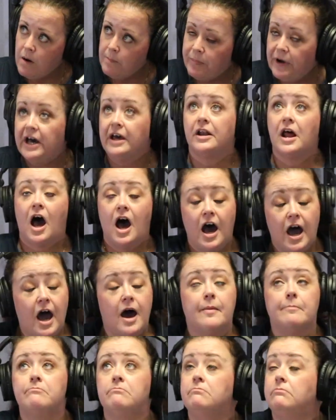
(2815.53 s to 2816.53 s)
but
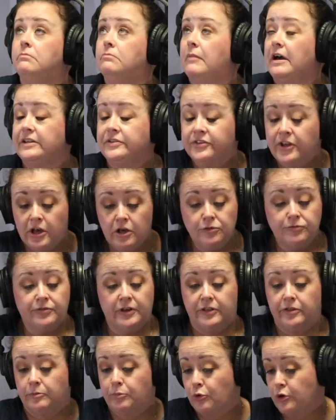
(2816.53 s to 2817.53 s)
myself
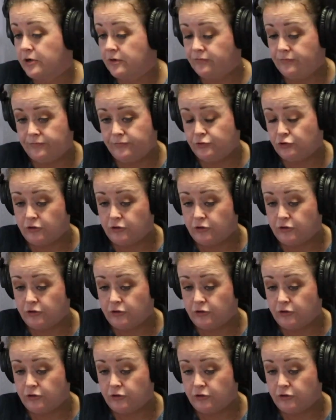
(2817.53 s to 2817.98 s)
and the board of